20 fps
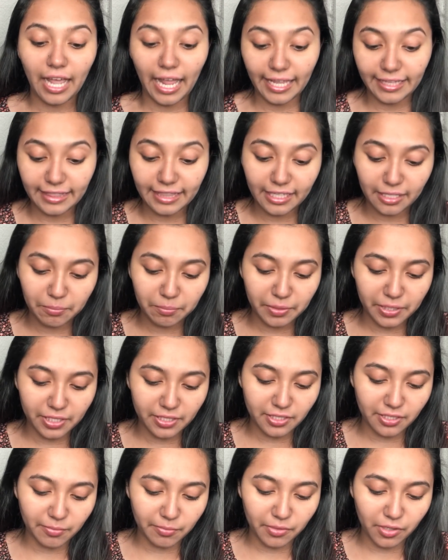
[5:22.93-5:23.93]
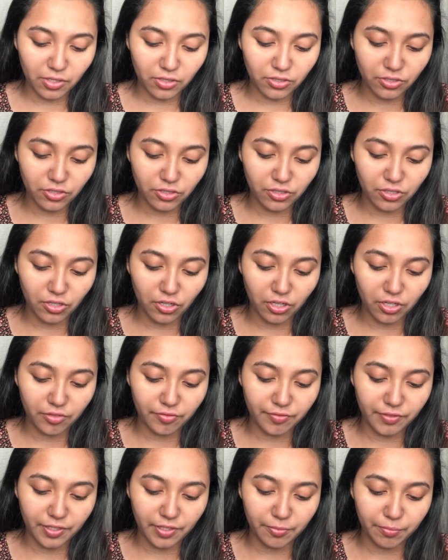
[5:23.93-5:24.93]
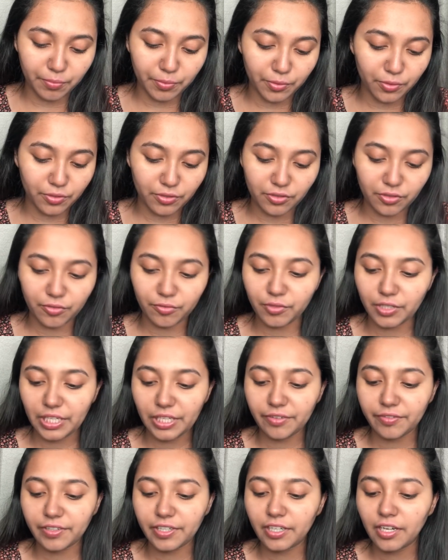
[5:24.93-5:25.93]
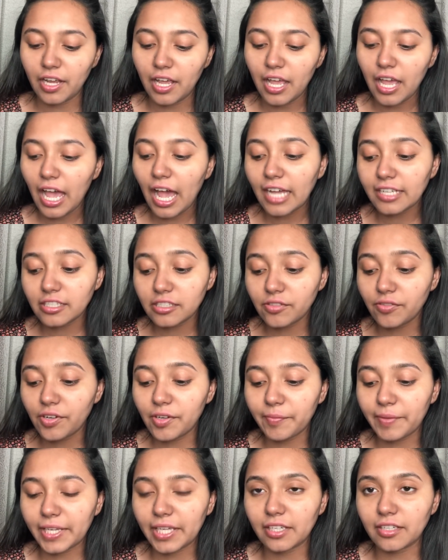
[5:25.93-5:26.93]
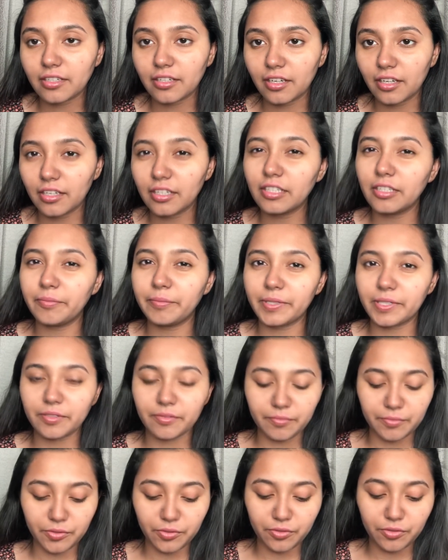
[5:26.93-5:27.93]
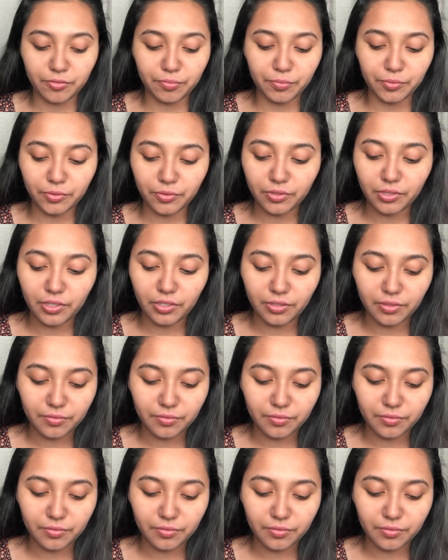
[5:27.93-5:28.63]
I think, because I'm not sure if they're pores or whatever. I just want to make it a little bit more smooth.